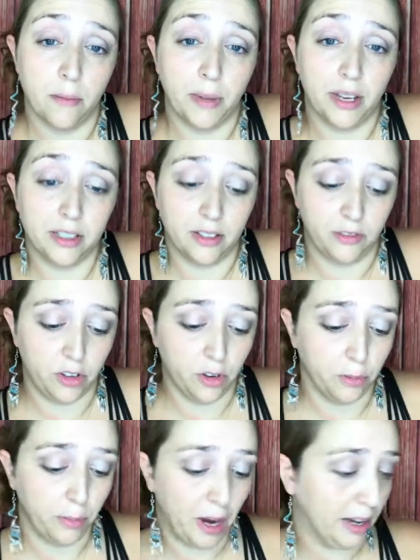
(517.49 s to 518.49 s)
Because if
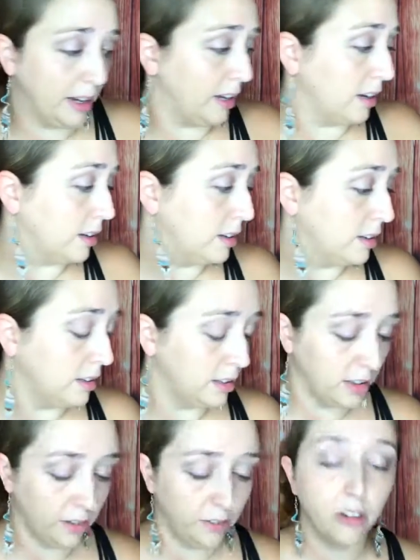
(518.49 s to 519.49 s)
you're buying,
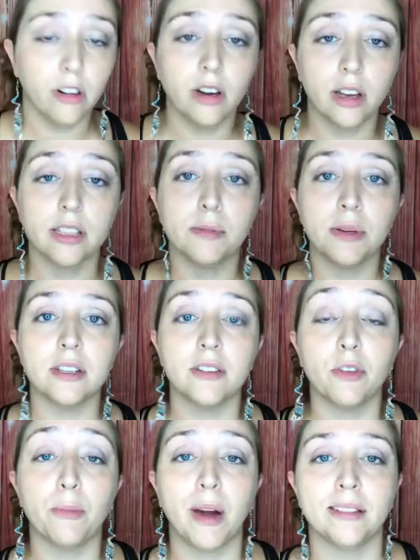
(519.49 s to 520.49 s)
especially
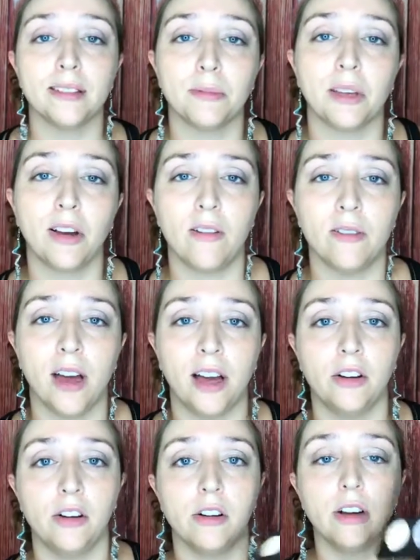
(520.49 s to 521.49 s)
if you're buying something
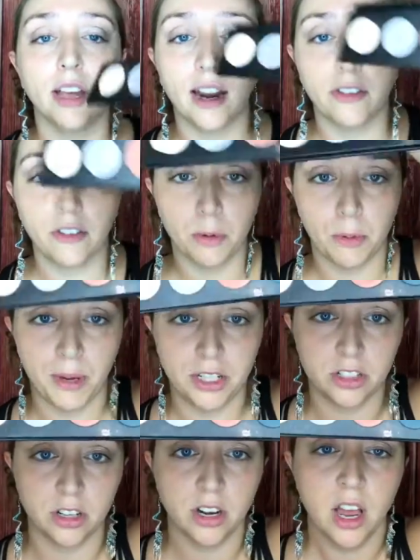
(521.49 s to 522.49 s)
online or you're looking at it from a
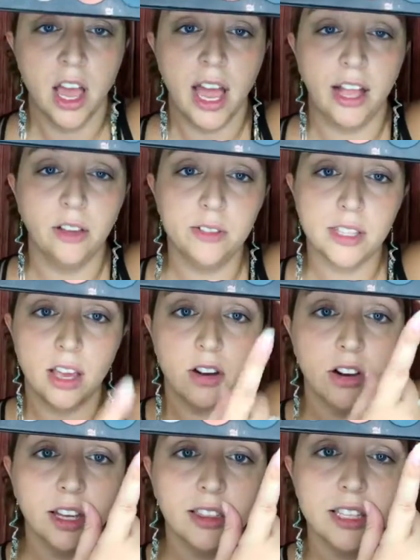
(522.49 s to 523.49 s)
picture, and you say,
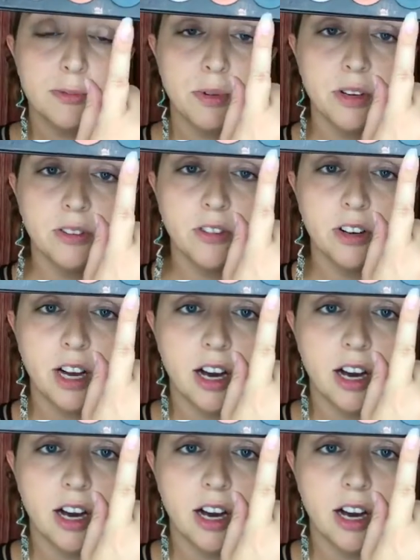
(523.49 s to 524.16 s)
look at this beautiful